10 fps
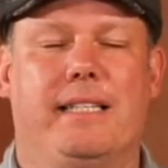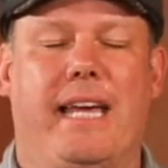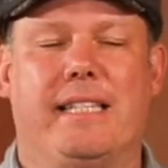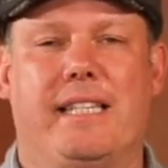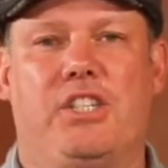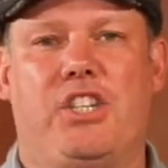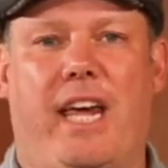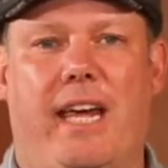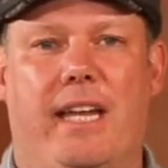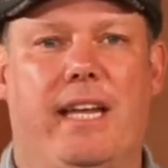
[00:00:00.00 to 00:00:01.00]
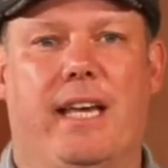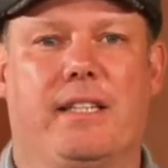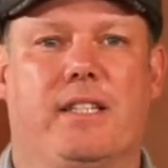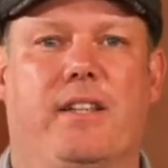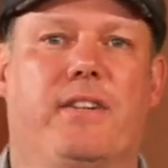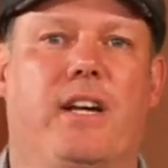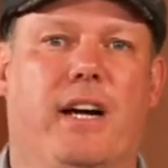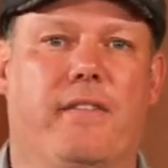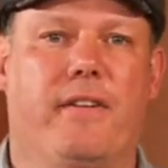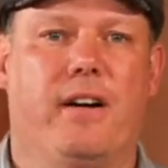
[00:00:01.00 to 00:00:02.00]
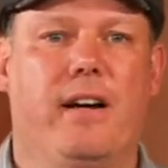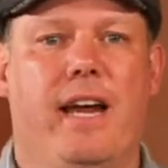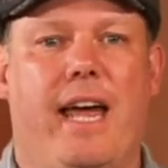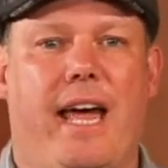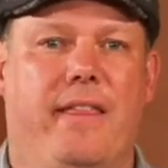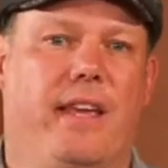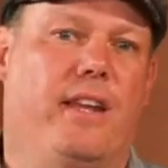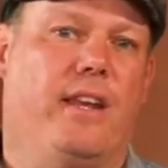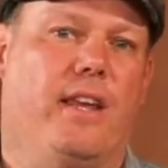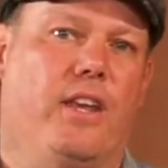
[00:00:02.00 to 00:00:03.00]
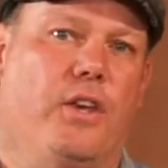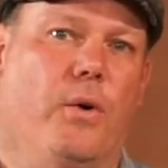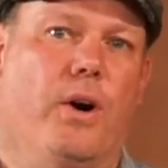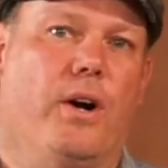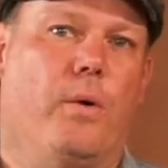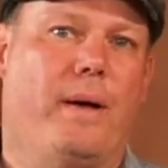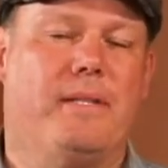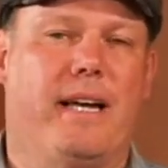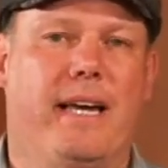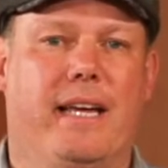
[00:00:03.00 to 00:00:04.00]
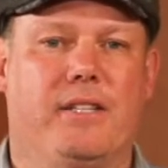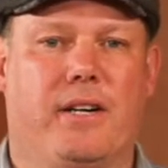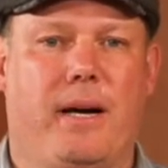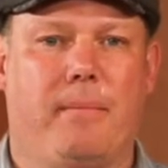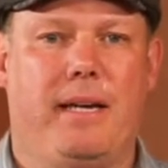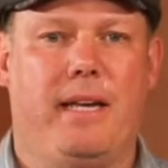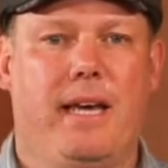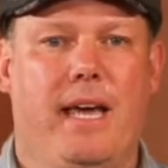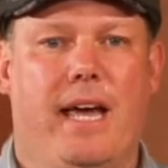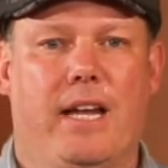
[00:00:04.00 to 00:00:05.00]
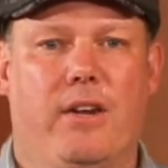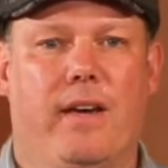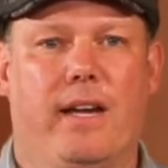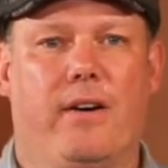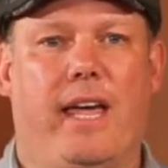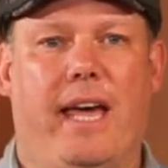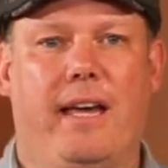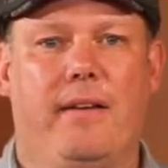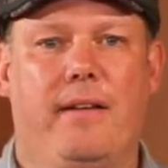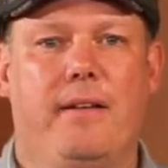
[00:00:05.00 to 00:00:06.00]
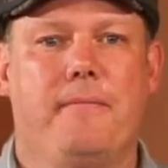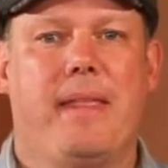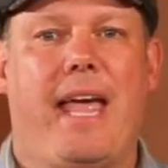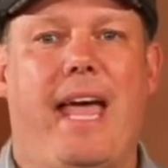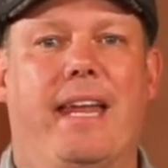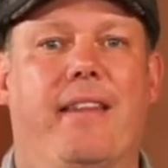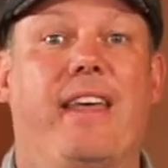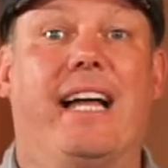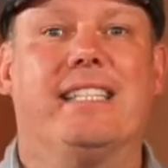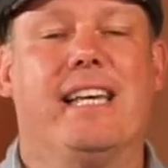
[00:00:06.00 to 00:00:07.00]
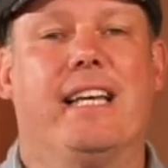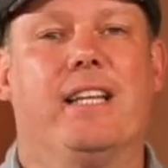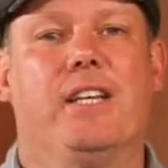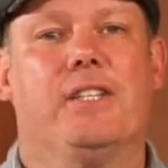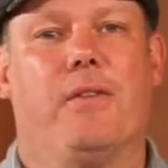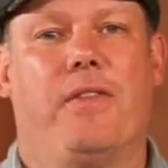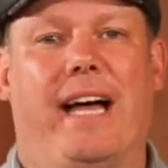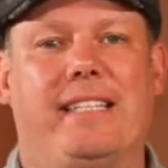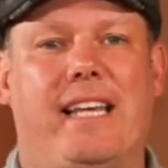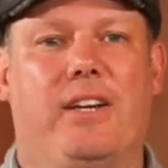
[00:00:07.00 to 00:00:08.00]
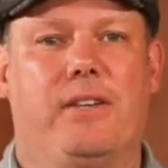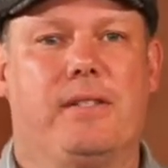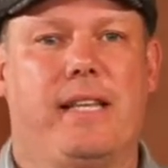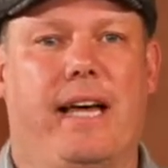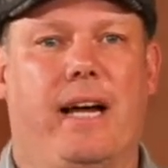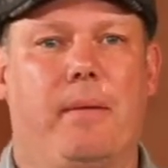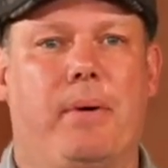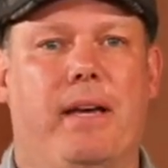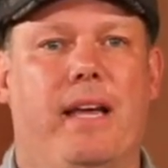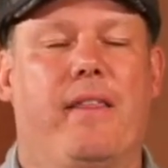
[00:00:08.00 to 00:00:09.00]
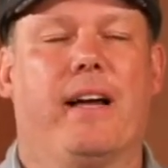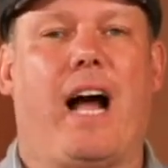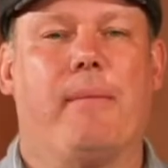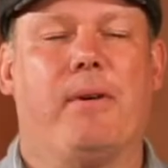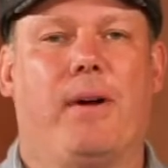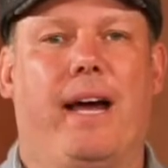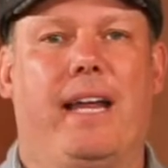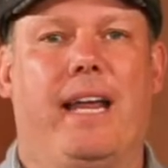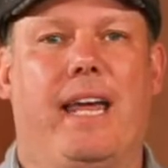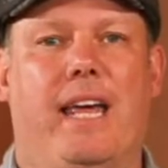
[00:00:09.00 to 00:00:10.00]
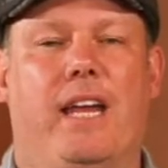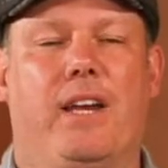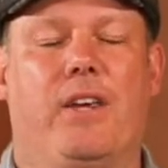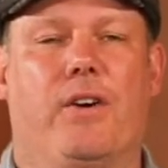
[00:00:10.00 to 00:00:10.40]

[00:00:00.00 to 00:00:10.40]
Daisy Chain as the photographer, and then your website as your company, and you hit OK, and that's it. So that's how you set up the copyright in